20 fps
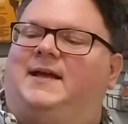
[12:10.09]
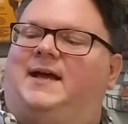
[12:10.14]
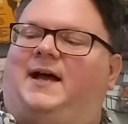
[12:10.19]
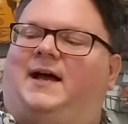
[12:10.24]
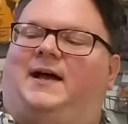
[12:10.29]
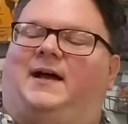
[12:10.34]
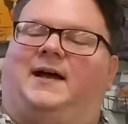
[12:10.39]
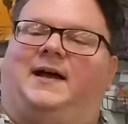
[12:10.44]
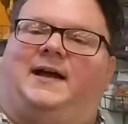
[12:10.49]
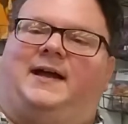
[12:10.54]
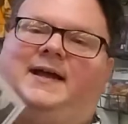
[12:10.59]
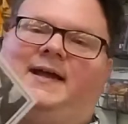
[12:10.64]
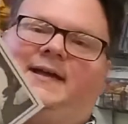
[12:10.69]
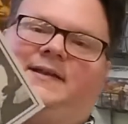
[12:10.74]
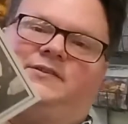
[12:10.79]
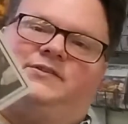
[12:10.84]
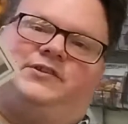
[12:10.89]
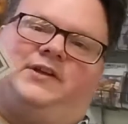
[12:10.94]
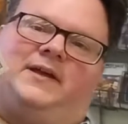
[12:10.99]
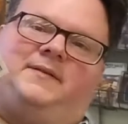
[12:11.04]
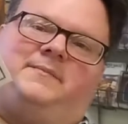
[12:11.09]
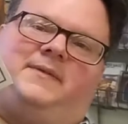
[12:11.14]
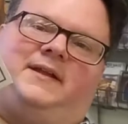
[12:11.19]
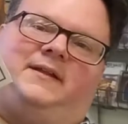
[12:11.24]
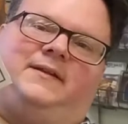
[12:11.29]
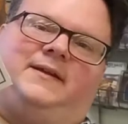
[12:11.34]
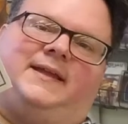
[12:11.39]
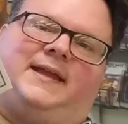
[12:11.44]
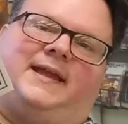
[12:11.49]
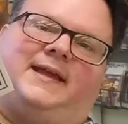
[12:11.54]
Uh, and John
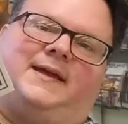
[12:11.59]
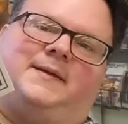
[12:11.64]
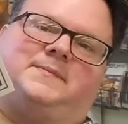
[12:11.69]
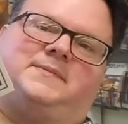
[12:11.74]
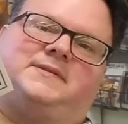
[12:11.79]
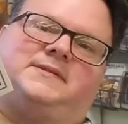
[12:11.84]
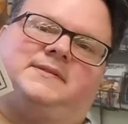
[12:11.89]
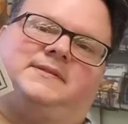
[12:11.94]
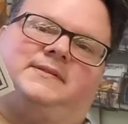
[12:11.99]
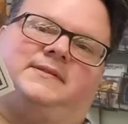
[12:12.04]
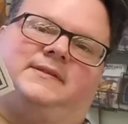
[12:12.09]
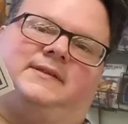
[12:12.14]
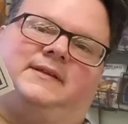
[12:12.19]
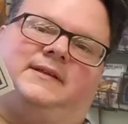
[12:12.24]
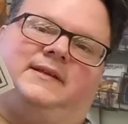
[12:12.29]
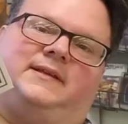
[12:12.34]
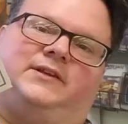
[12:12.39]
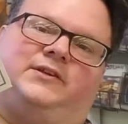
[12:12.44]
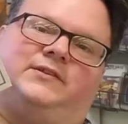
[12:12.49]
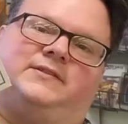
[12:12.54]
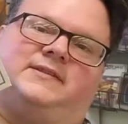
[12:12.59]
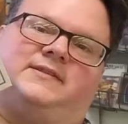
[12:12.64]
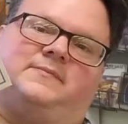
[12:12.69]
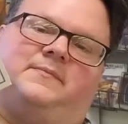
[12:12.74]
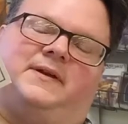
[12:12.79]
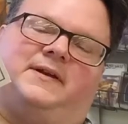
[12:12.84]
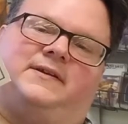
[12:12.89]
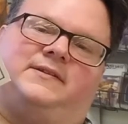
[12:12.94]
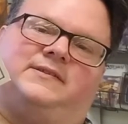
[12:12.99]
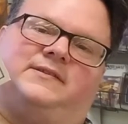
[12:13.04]
Mellencamp's the Good
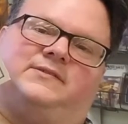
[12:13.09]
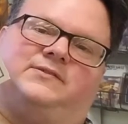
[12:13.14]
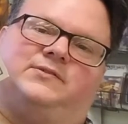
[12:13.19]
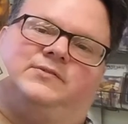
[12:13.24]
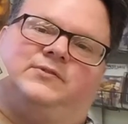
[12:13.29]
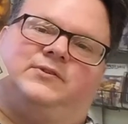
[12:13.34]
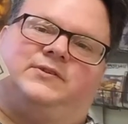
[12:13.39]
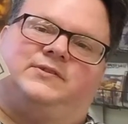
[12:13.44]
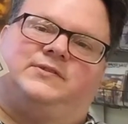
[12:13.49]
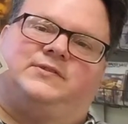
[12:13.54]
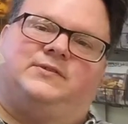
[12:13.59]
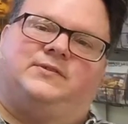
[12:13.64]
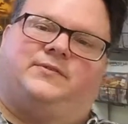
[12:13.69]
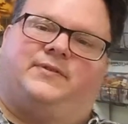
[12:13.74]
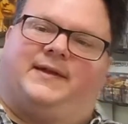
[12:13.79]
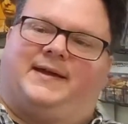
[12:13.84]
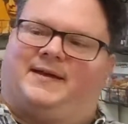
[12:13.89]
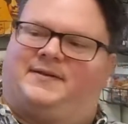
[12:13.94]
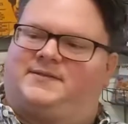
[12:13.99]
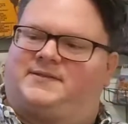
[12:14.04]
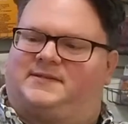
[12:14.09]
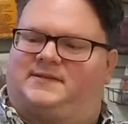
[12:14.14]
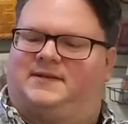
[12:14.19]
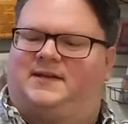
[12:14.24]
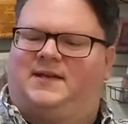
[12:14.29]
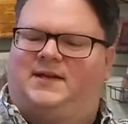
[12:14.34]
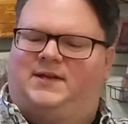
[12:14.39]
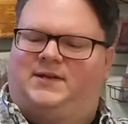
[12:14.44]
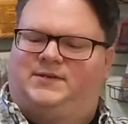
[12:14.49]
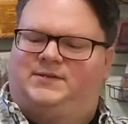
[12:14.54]
Samaritan Tour 2000.
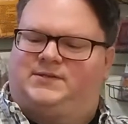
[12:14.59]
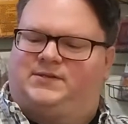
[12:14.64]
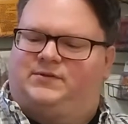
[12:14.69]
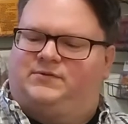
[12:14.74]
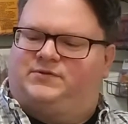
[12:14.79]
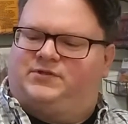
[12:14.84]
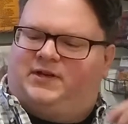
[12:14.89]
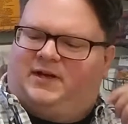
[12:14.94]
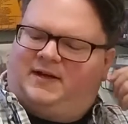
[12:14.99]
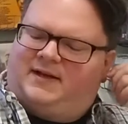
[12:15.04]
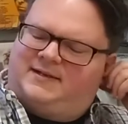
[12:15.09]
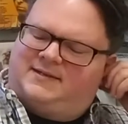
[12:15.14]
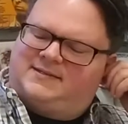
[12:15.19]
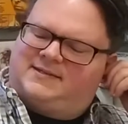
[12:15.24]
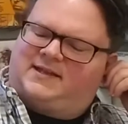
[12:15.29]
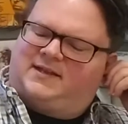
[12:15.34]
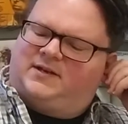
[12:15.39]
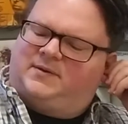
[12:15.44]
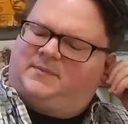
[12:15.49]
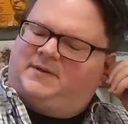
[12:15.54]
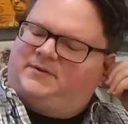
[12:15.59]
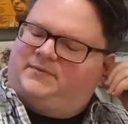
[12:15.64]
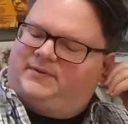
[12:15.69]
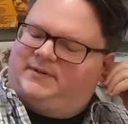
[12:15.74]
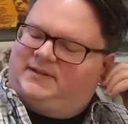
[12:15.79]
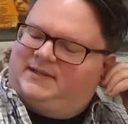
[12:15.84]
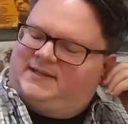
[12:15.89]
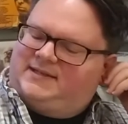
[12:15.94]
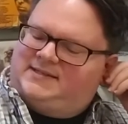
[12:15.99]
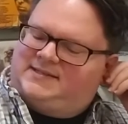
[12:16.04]
So John is going to be
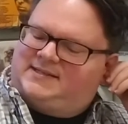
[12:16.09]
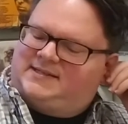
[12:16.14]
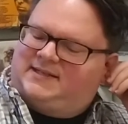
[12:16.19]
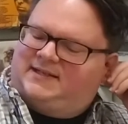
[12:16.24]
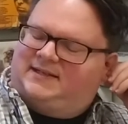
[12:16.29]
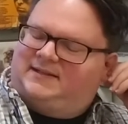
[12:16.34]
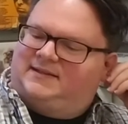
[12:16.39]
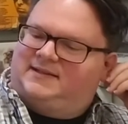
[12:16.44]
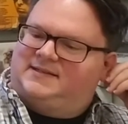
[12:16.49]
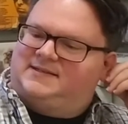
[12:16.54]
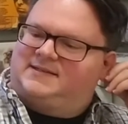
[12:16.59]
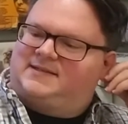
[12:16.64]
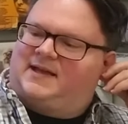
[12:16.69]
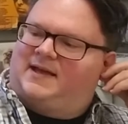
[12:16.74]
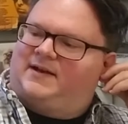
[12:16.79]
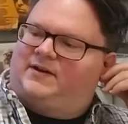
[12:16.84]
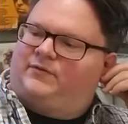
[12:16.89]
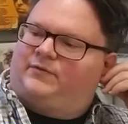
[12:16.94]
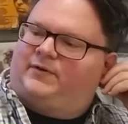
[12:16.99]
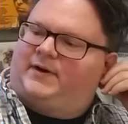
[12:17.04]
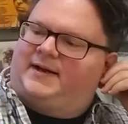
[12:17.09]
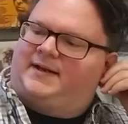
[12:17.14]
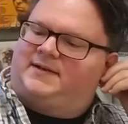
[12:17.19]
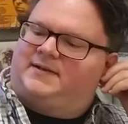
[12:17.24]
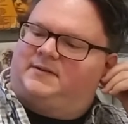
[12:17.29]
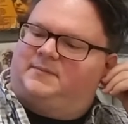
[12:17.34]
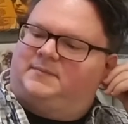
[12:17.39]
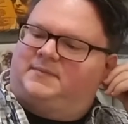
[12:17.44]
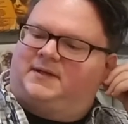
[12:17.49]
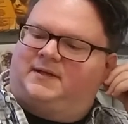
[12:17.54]
releasing these kind of
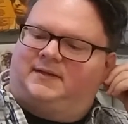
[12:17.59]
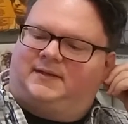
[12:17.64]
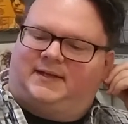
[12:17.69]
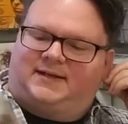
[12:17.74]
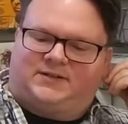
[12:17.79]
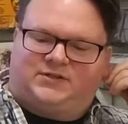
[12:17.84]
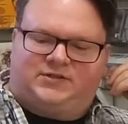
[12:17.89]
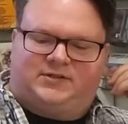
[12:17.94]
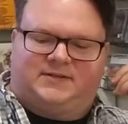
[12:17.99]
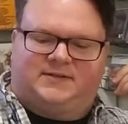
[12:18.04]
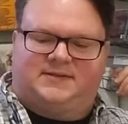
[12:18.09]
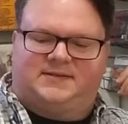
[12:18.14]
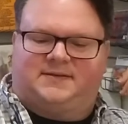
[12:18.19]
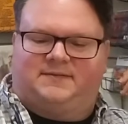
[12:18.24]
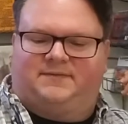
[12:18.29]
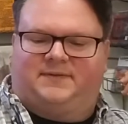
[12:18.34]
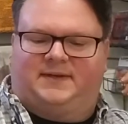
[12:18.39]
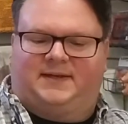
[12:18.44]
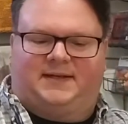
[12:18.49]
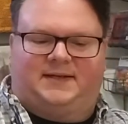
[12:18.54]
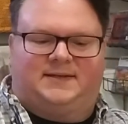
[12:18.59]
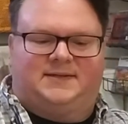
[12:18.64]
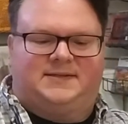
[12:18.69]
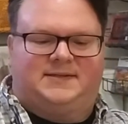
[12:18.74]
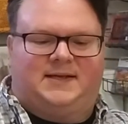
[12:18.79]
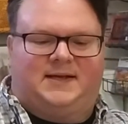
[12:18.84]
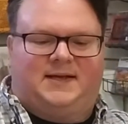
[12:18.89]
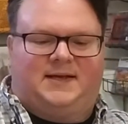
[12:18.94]
random collections of things.